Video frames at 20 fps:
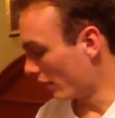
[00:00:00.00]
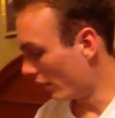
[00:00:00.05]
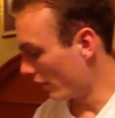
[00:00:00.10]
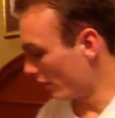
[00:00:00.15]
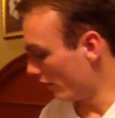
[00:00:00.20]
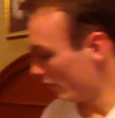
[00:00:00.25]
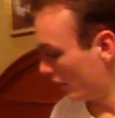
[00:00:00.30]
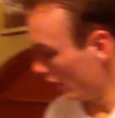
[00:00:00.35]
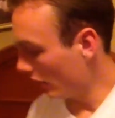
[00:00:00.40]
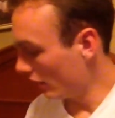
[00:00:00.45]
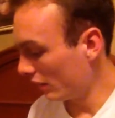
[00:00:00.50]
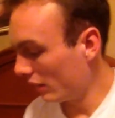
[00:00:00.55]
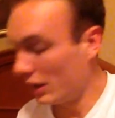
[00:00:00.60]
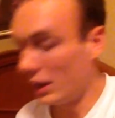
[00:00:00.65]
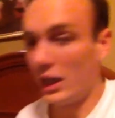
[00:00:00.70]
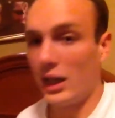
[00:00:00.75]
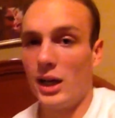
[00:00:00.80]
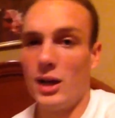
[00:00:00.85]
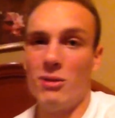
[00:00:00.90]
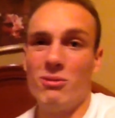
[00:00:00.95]
kind of thing.
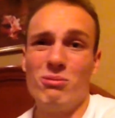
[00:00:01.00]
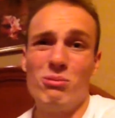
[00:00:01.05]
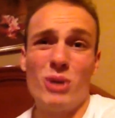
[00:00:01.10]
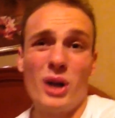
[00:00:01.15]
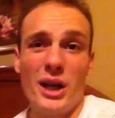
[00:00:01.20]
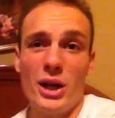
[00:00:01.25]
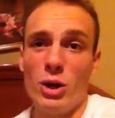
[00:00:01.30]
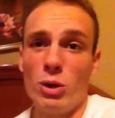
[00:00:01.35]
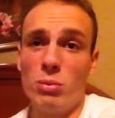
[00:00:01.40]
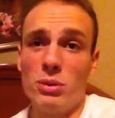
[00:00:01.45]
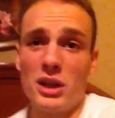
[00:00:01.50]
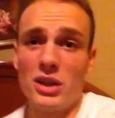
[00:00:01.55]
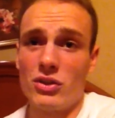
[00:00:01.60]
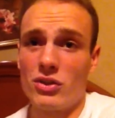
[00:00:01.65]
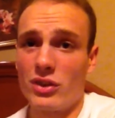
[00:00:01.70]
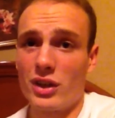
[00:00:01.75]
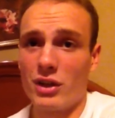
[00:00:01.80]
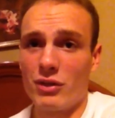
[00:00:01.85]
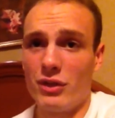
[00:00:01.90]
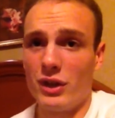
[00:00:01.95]
Might help get
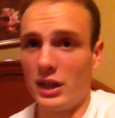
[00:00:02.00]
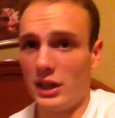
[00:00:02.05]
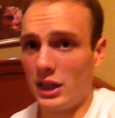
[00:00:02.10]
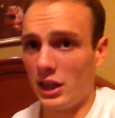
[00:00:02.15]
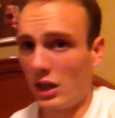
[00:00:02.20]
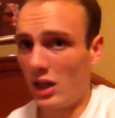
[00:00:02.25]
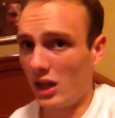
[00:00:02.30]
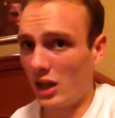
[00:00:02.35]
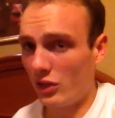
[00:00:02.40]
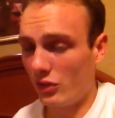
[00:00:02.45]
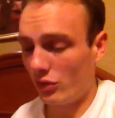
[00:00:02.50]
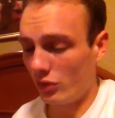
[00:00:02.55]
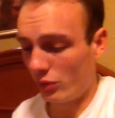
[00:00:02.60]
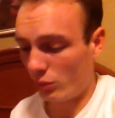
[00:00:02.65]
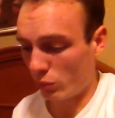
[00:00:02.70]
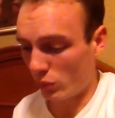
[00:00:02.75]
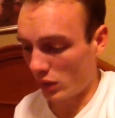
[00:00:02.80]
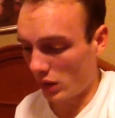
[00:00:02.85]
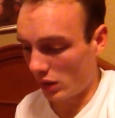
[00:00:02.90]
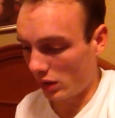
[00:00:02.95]
stuff out of your eyes
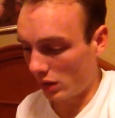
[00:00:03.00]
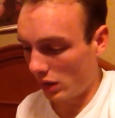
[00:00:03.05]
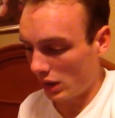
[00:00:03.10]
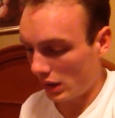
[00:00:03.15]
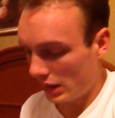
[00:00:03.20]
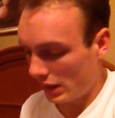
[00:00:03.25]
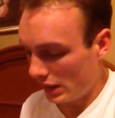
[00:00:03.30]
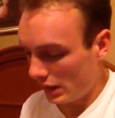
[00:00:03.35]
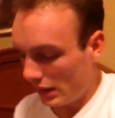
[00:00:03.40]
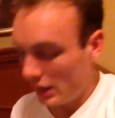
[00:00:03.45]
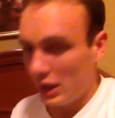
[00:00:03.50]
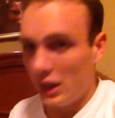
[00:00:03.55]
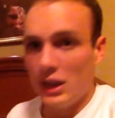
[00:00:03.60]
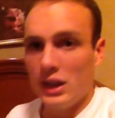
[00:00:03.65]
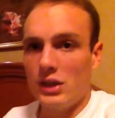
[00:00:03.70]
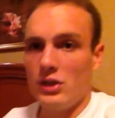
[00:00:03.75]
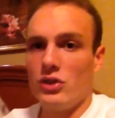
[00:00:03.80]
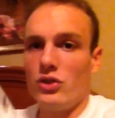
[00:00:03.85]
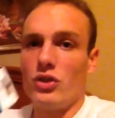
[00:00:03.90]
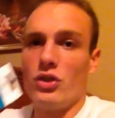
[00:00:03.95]
as well.
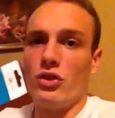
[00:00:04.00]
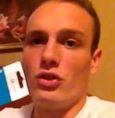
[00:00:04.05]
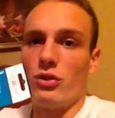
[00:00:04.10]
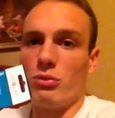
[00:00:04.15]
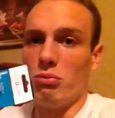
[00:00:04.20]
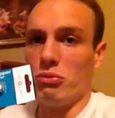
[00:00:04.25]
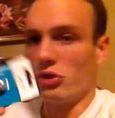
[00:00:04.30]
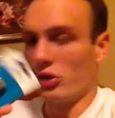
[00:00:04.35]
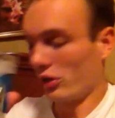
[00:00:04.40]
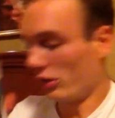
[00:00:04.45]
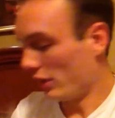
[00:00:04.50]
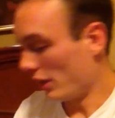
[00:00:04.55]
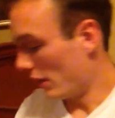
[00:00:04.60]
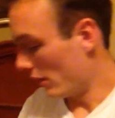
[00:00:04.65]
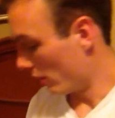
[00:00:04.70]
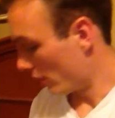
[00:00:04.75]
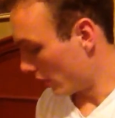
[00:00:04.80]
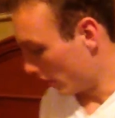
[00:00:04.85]
Just some toenail